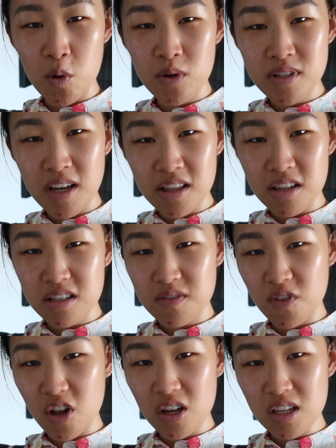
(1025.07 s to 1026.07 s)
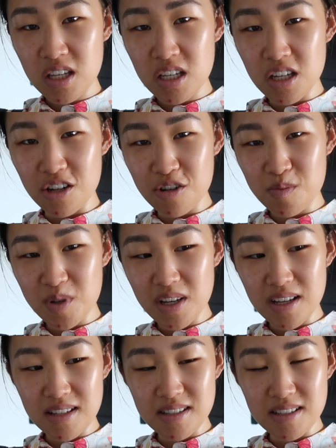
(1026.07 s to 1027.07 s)
going to end this vlog here
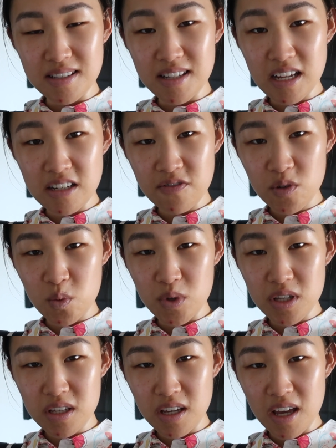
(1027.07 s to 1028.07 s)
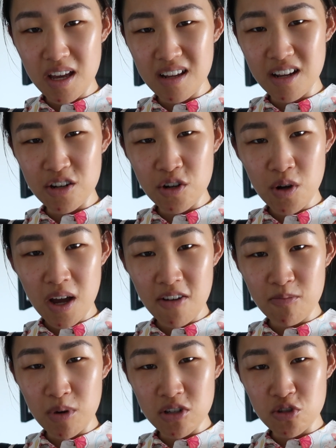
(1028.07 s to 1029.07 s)
because it's the end of the week and I don't
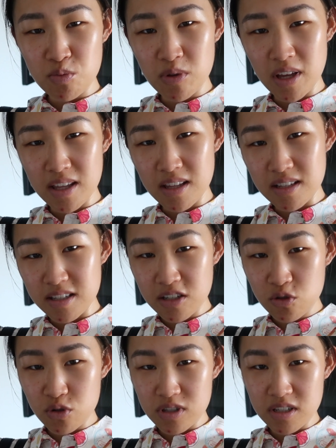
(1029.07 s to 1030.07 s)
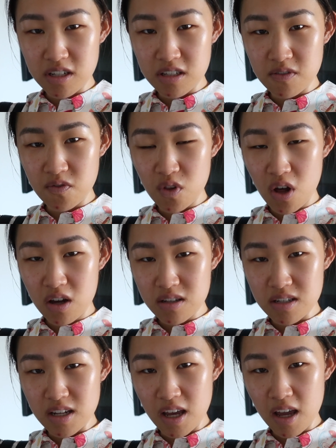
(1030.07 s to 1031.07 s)
have much plan that's interesting to vlog
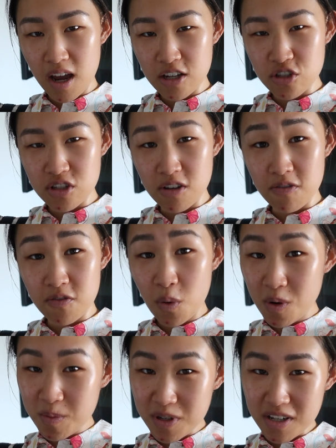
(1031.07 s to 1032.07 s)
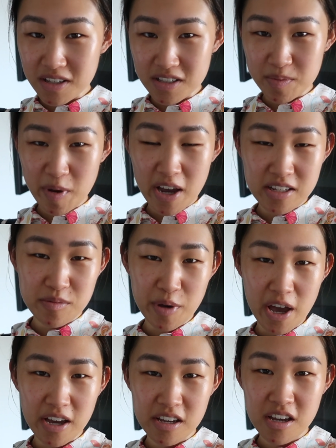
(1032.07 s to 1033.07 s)
today I just have four meetings back to
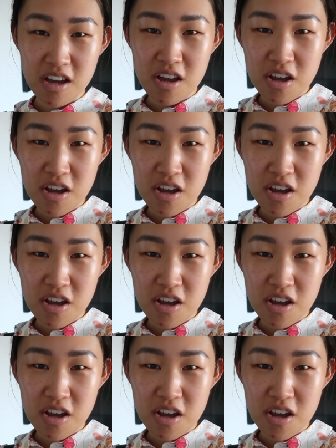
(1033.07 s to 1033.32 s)
back